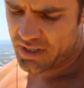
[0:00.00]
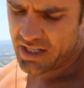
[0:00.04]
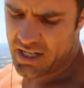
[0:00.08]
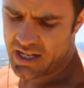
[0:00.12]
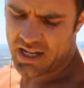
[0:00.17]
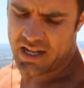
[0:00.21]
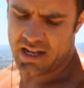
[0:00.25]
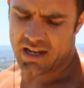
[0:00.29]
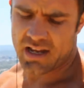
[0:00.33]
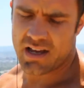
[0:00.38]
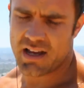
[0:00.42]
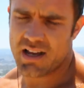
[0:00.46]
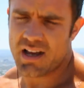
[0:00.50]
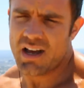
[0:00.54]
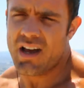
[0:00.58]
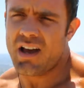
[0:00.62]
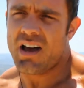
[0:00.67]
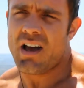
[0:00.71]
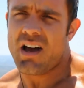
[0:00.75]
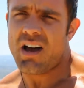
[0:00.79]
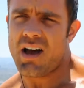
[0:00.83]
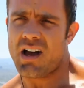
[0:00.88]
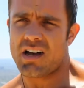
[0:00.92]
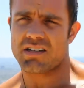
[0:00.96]
when it
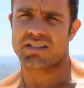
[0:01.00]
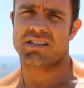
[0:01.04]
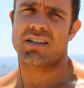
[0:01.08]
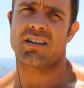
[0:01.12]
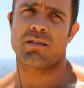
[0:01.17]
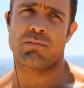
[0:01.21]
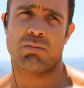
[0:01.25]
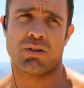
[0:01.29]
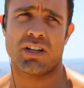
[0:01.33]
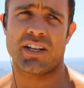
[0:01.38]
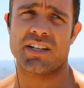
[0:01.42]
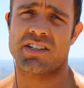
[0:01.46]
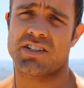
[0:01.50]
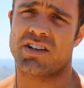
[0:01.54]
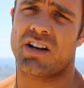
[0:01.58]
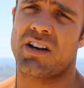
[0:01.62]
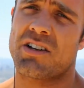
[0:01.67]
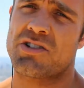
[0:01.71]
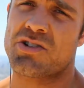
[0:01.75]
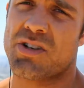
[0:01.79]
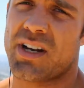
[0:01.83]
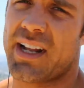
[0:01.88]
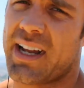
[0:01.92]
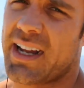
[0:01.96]
all of a sudden blinks
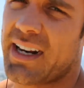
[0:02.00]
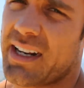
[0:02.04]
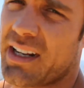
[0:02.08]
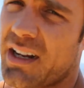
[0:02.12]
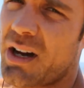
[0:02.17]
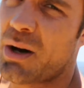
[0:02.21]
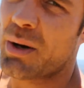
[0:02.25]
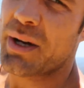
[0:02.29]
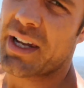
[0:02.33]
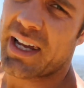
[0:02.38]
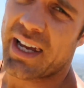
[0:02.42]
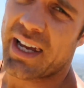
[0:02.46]
100, I gotta go